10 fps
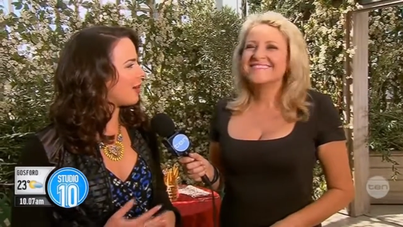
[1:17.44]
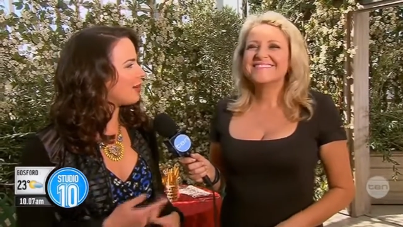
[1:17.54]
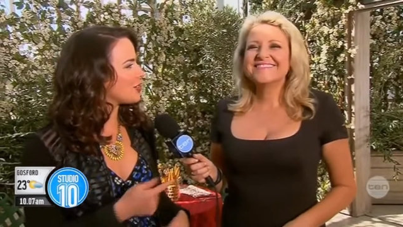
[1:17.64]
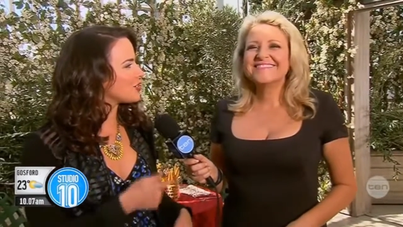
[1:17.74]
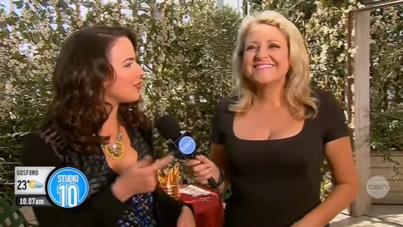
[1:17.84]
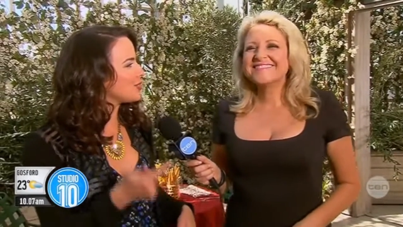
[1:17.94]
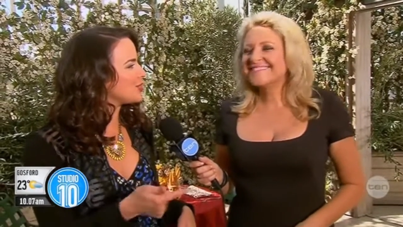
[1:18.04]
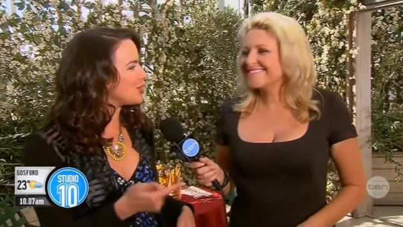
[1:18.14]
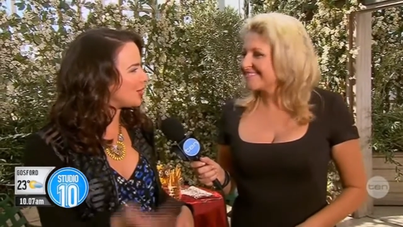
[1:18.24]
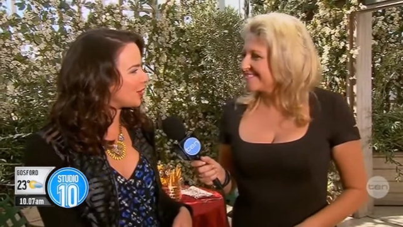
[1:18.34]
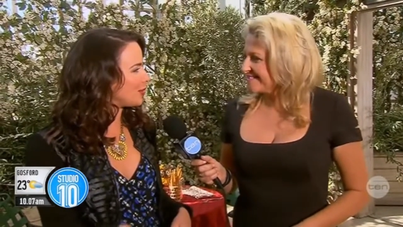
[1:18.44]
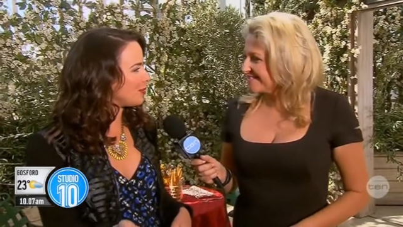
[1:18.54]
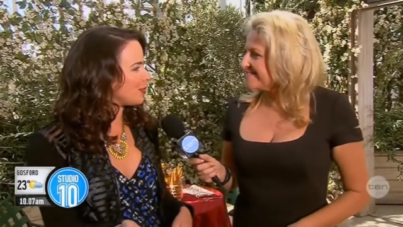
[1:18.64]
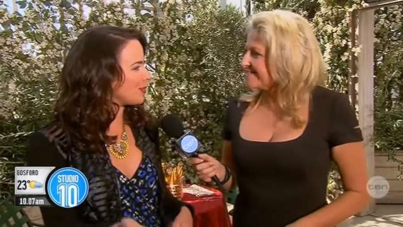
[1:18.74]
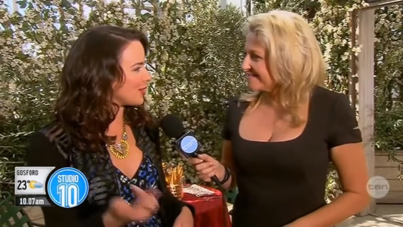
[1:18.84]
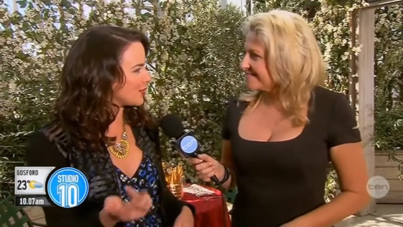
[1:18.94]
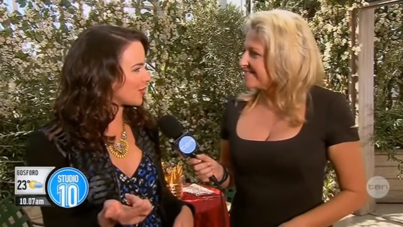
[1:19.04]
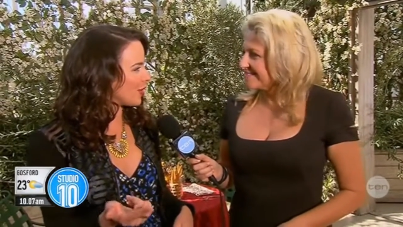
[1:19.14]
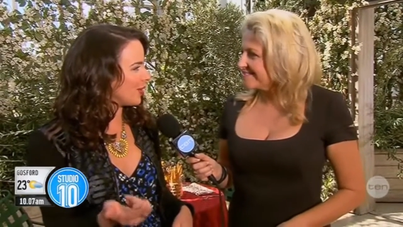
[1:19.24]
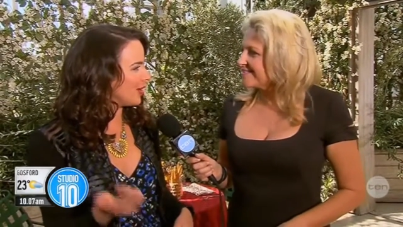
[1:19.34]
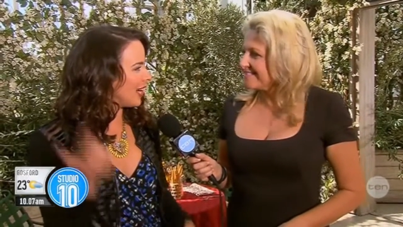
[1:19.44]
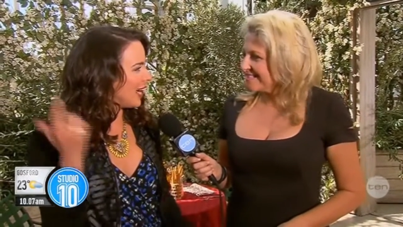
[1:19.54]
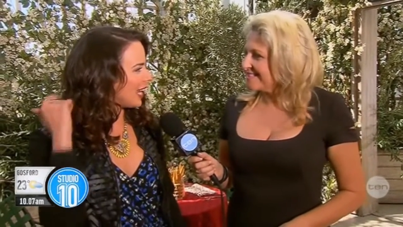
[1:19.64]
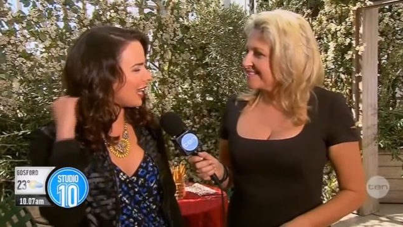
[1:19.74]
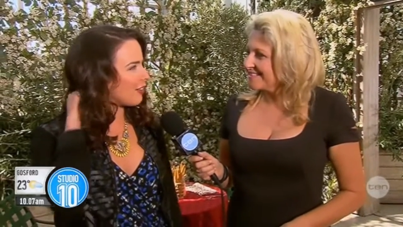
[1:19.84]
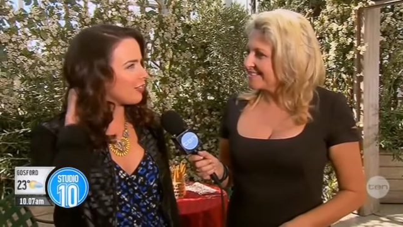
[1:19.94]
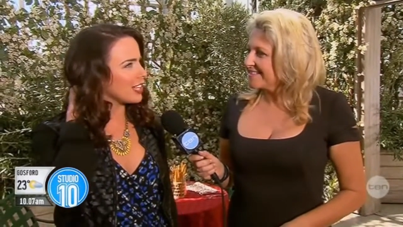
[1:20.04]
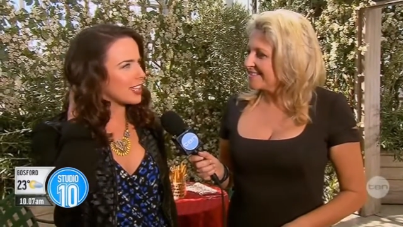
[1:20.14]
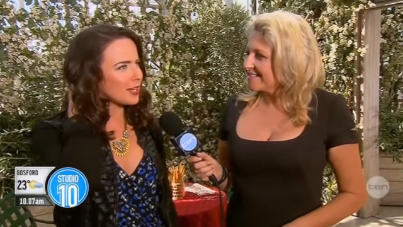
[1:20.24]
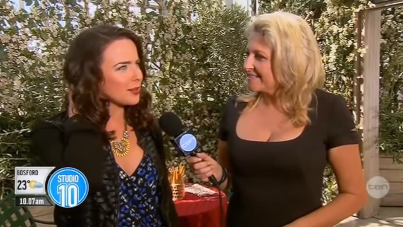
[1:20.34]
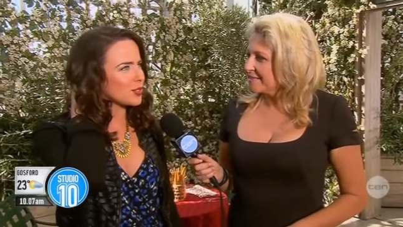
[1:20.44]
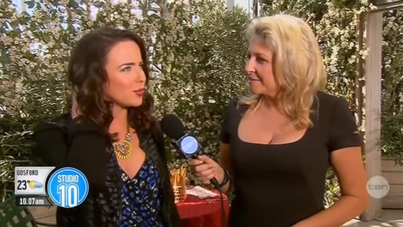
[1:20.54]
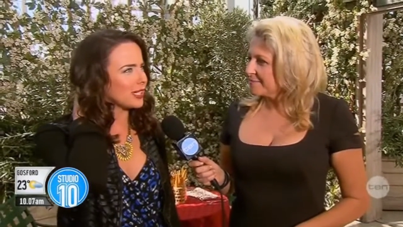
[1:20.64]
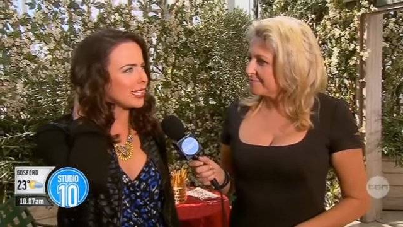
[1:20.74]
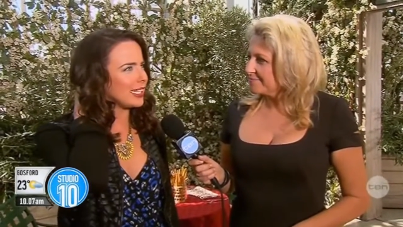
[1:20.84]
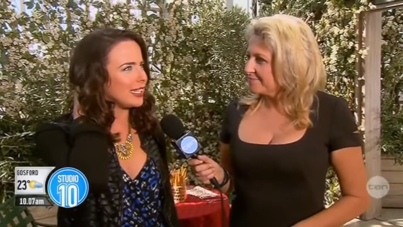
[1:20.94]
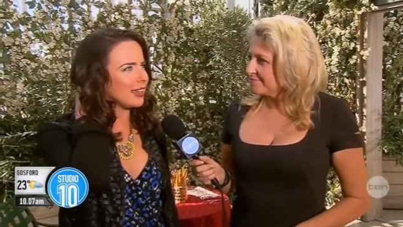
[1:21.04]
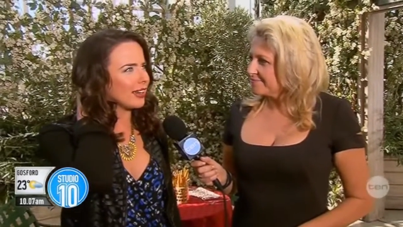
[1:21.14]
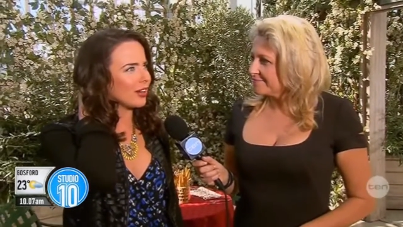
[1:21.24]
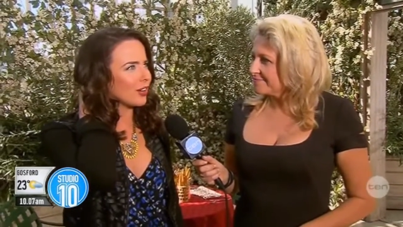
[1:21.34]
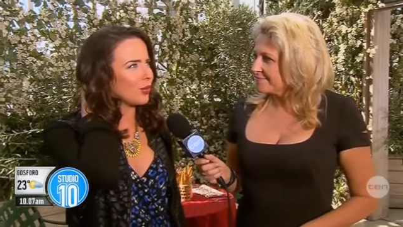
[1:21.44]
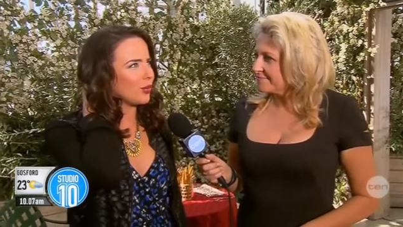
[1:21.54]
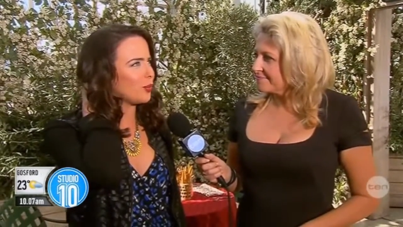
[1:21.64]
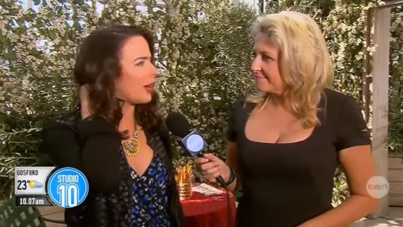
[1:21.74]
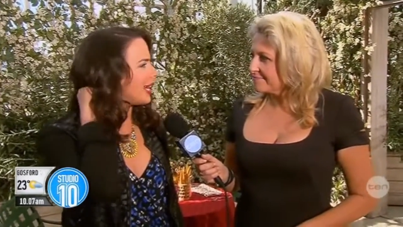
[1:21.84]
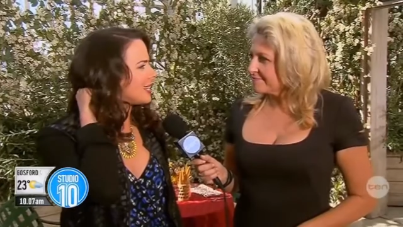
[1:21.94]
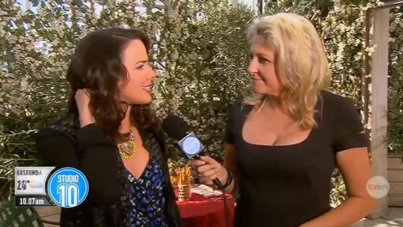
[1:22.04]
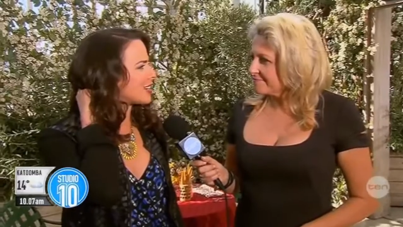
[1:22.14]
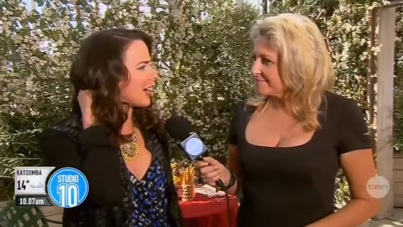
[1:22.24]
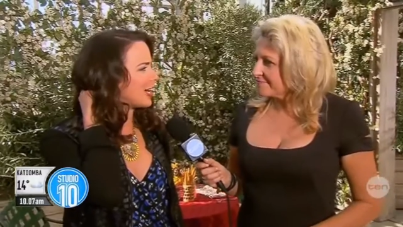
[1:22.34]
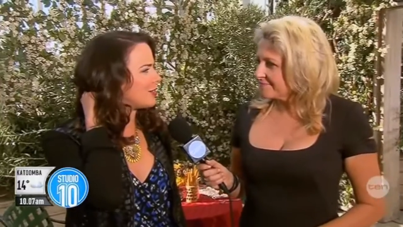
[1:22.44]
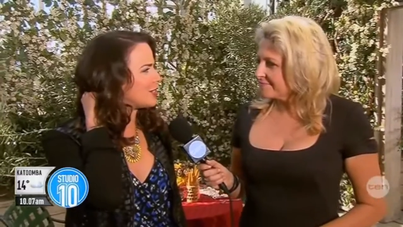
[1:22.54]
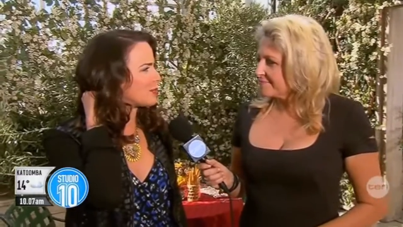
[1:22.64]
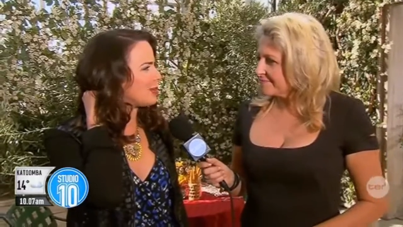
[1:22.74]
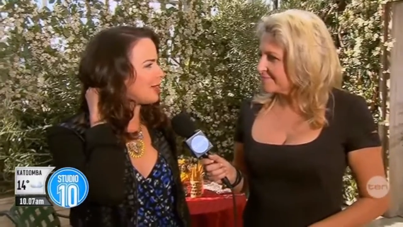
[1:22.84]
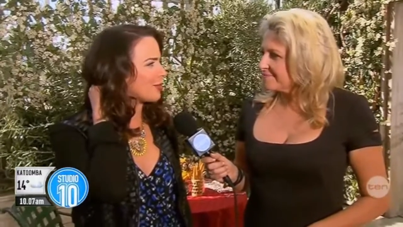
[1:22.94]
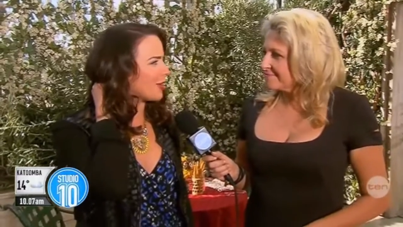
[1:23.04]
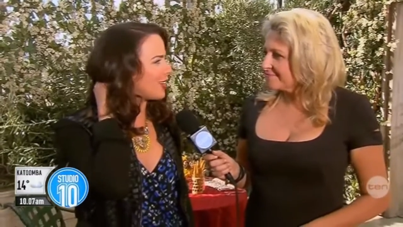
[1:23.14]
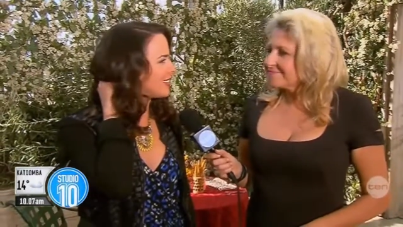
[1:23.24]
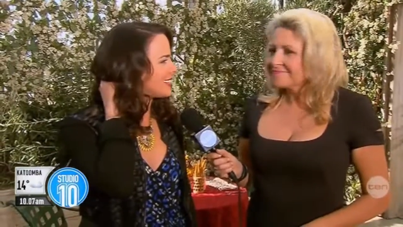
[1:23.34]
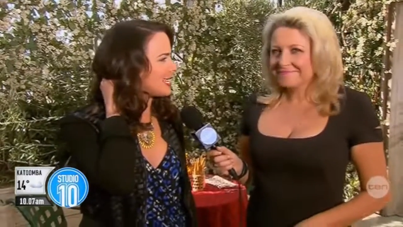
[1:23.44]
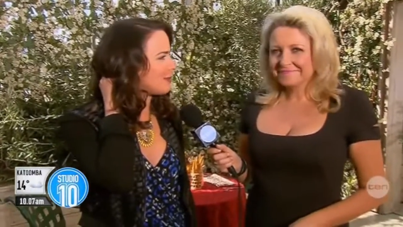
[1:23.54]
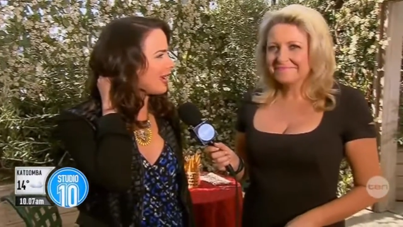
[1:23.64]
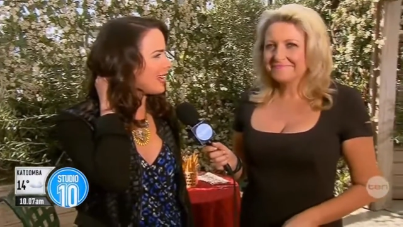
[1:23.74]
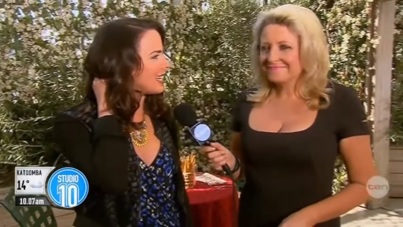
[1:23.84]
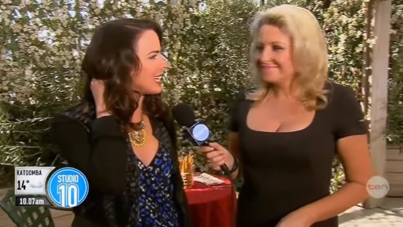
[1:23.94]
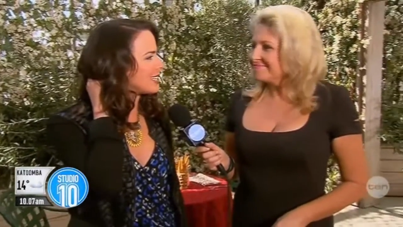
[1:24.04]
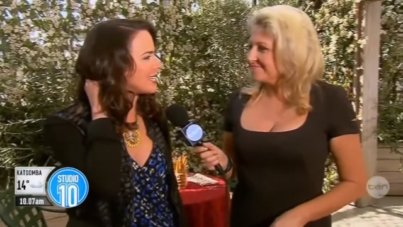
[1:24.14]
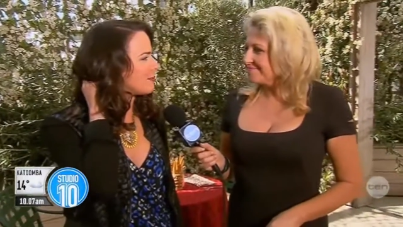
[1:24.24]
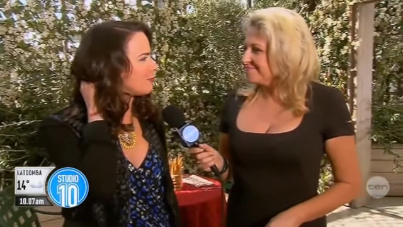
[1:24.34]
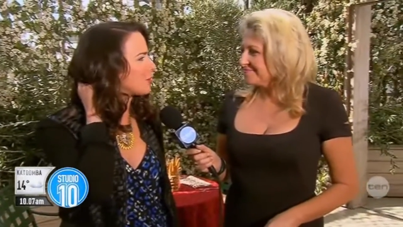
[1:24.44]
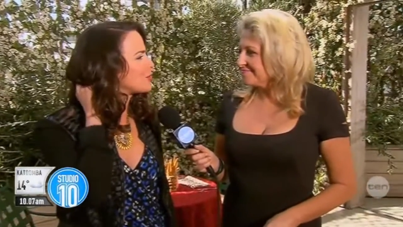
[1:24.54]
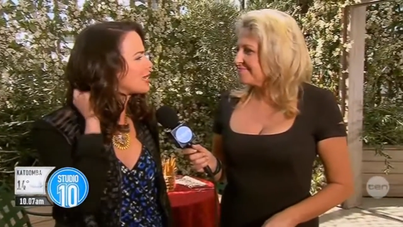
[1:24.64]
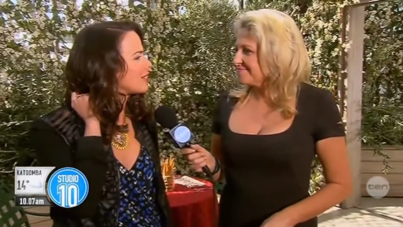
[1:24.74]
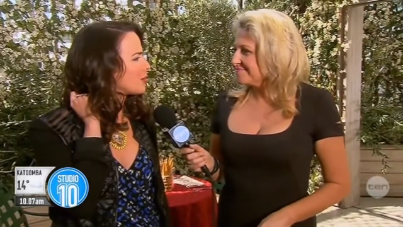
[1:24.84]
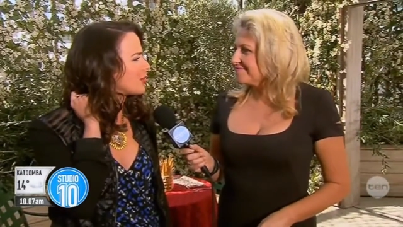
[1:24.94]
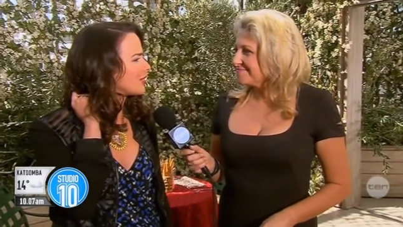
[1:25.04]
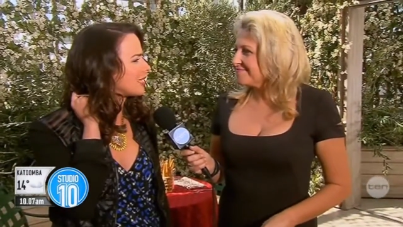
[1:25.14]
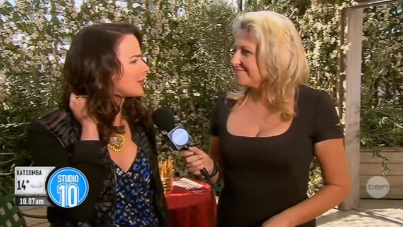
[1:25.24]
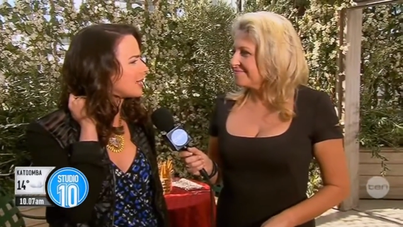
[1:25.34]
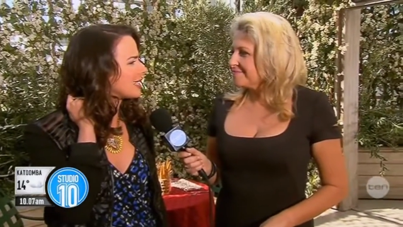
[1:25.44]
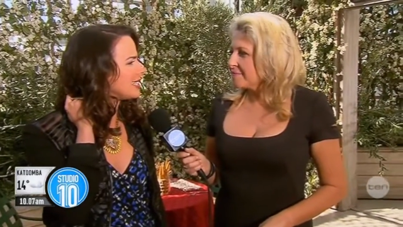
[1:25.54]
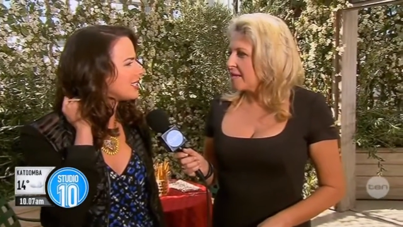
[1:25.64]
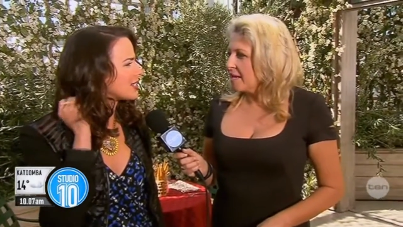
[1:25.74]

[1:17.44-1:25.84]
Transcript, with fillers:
Speaker 1: I mean, I travelled to Europe with the show, and I feel like that was a really good way to kind of just be thrown in the deep end and get to bond with everyone really quickly.